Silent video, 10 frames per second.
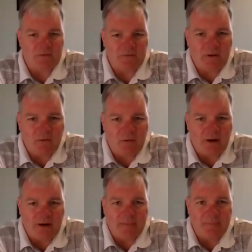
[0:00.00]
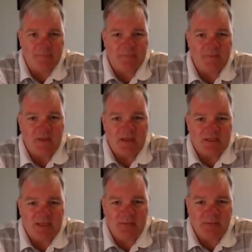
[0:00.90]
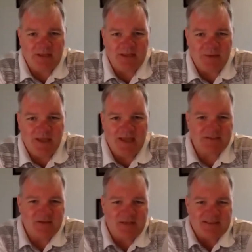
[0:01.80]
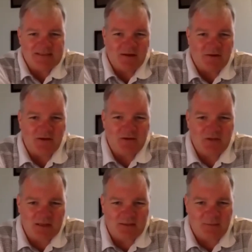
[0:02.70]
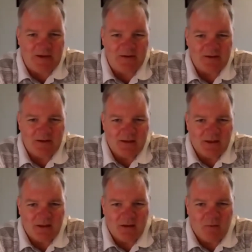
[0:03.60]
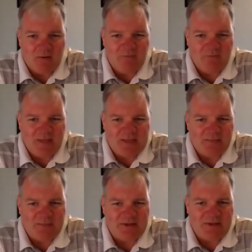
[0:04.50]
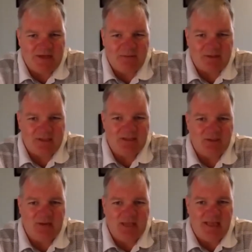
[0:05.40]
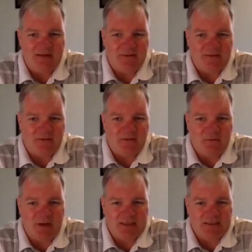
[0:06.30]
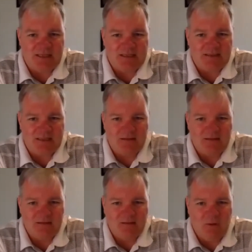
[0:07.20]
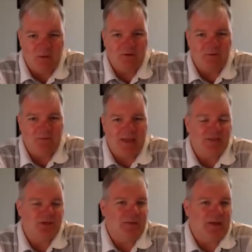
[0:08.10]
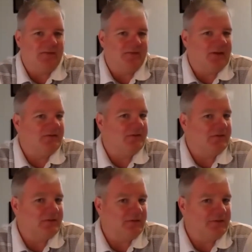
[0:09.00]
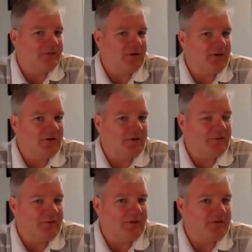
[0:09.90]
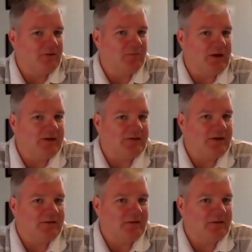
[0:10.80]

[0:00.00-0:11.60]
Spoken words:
So, Jamey, let me ask you this. So you talked about what flexibility really did you gain to this new process, and what were your major benefits for this new process?